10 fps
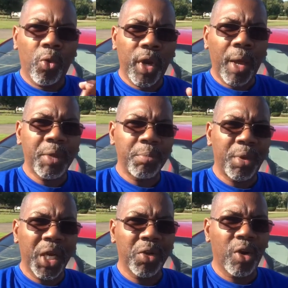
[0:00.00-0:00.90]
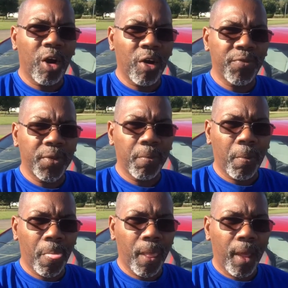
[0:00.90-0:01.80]
Would I be better off
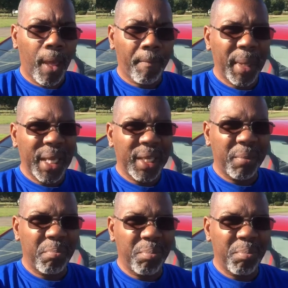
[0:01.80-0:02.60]
making